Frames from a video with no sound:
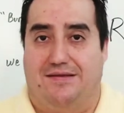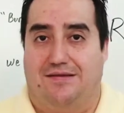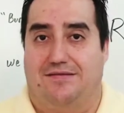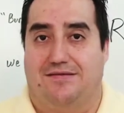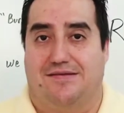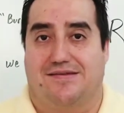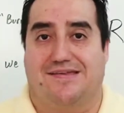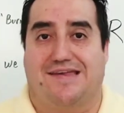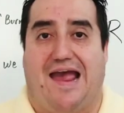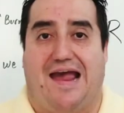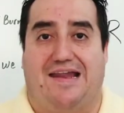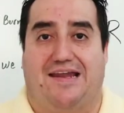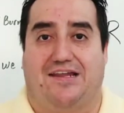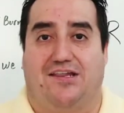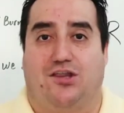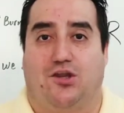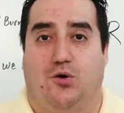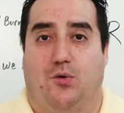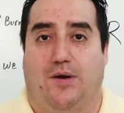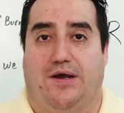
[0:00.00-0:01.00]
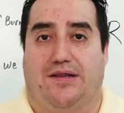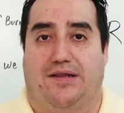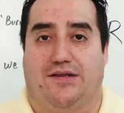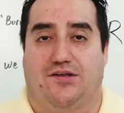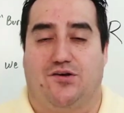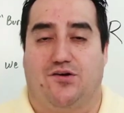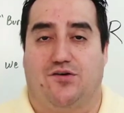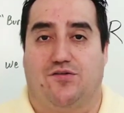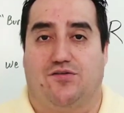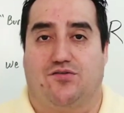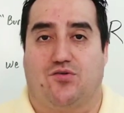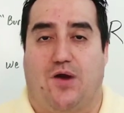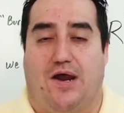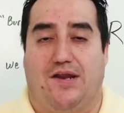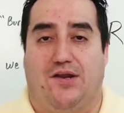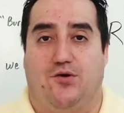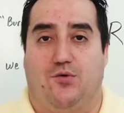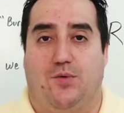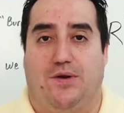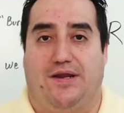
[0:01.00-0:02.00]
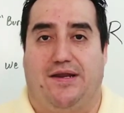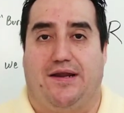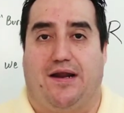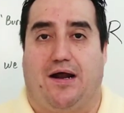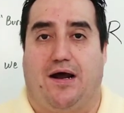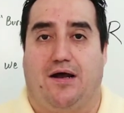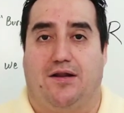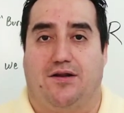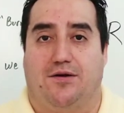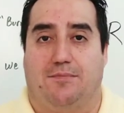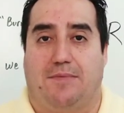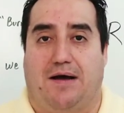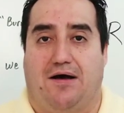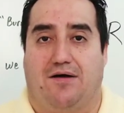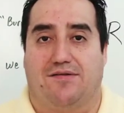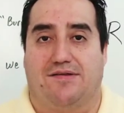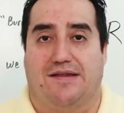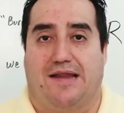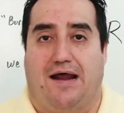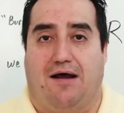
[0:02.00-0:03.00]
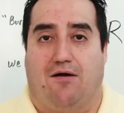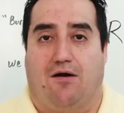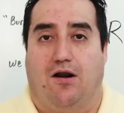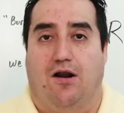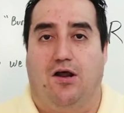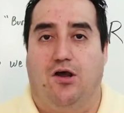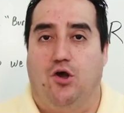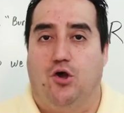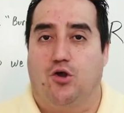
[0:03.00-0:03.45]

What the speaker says: scanning through it and just trying to read it 100 miles an hour.